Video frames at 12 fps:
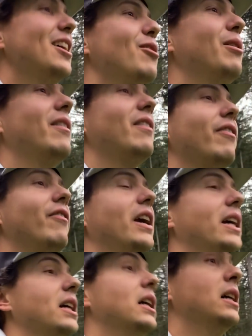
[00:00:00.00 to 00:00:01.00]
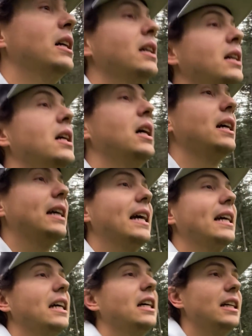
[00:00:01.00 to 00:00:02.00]
We have a fake
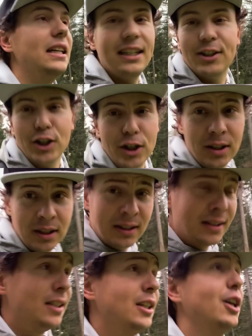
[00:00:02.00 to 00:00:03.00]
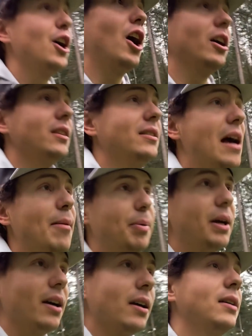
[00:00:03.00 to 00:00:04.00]
kick-in eagle on the temp
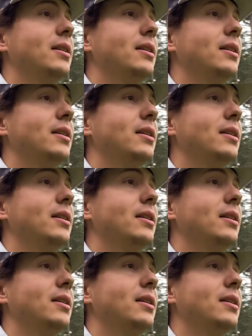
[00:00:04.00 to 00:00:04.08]
here.